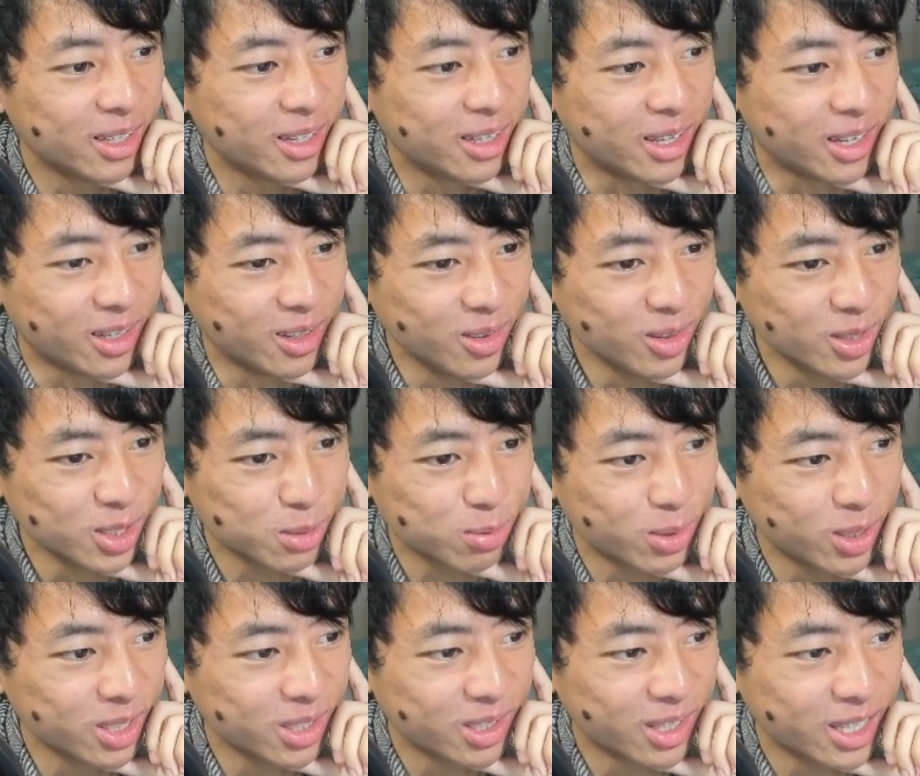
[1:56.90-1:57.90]
And it looks
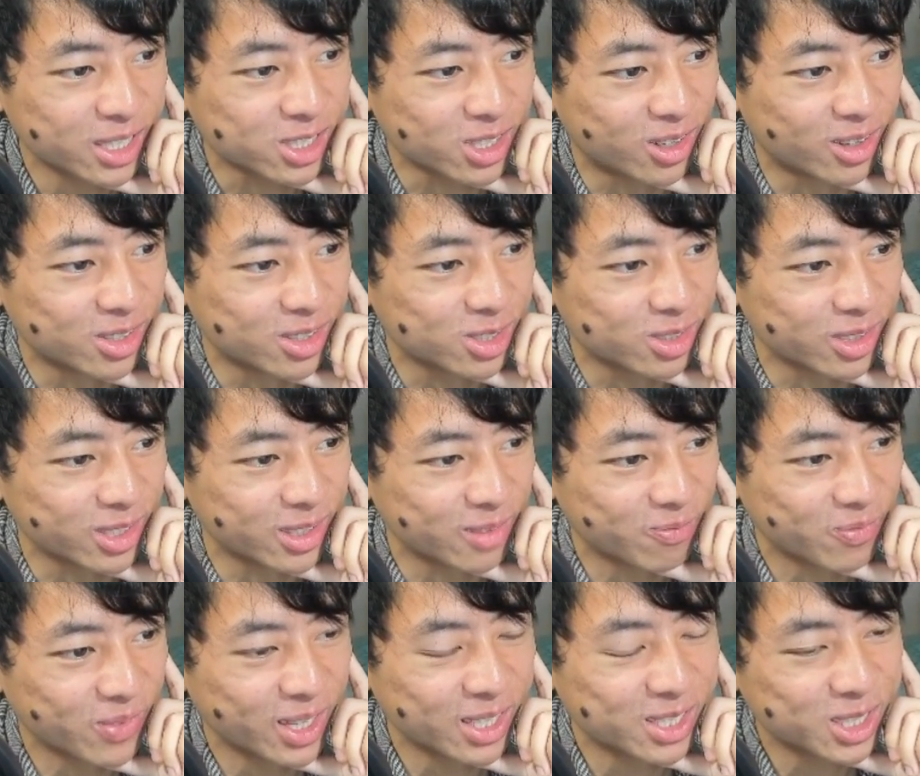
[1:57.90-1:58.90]
pretty nice, honestly.
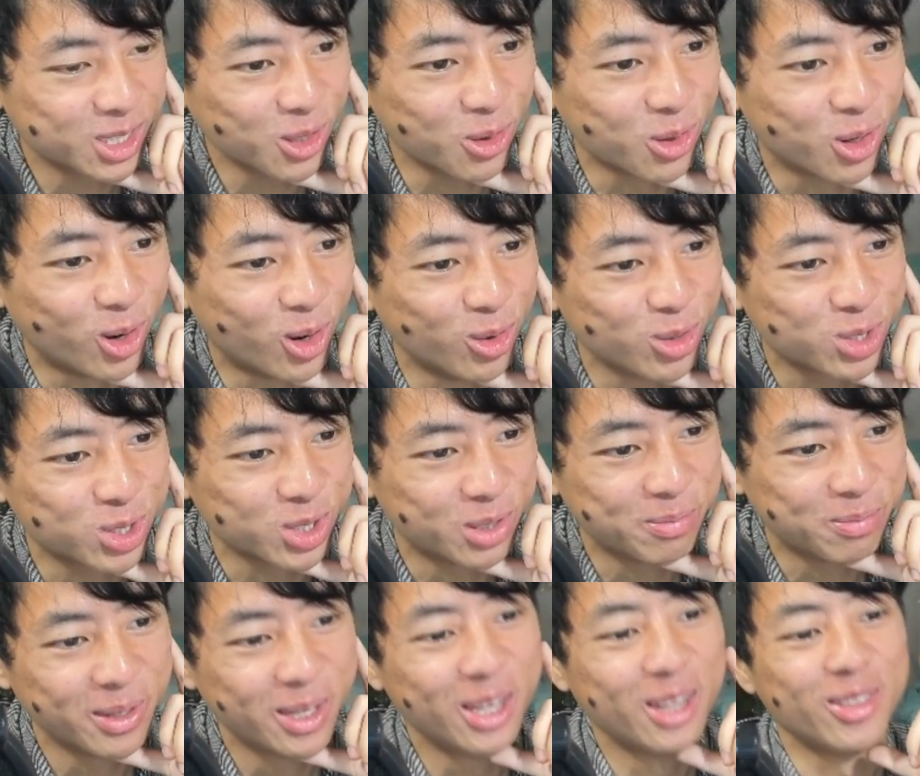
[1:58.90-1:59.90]
It's so
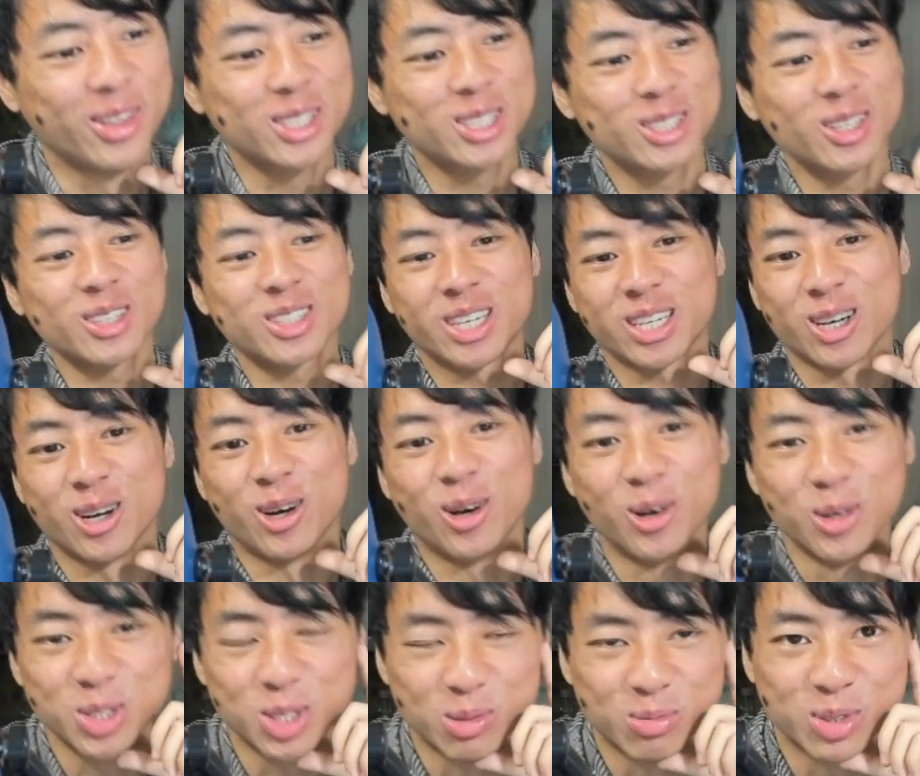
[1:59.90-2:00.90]
wholesome. This looks like a
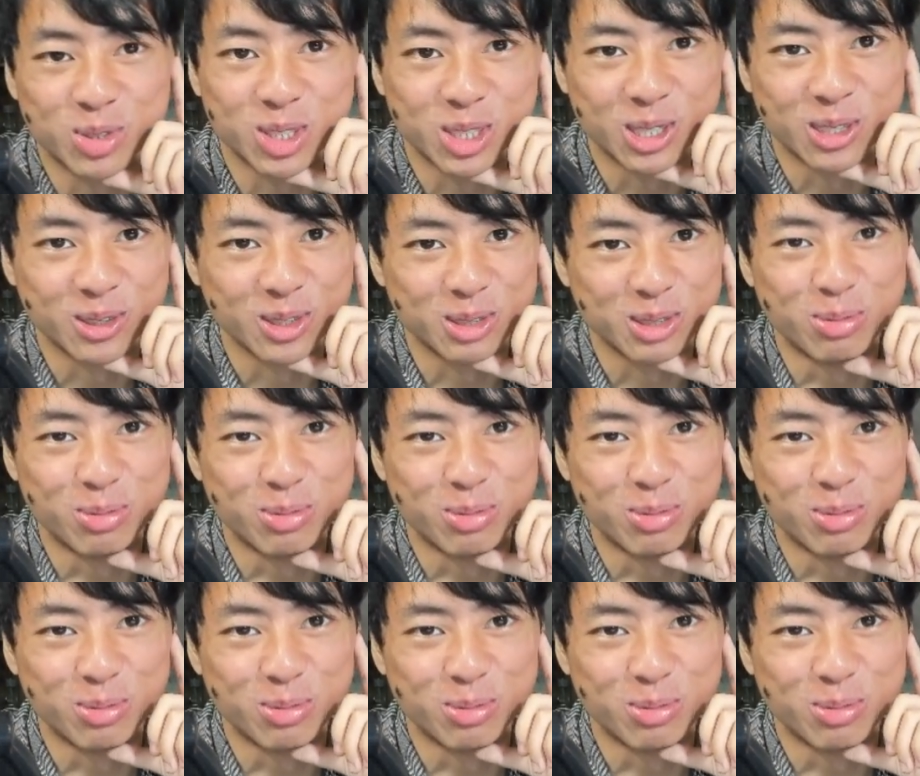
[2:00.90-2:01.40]
wholesome series,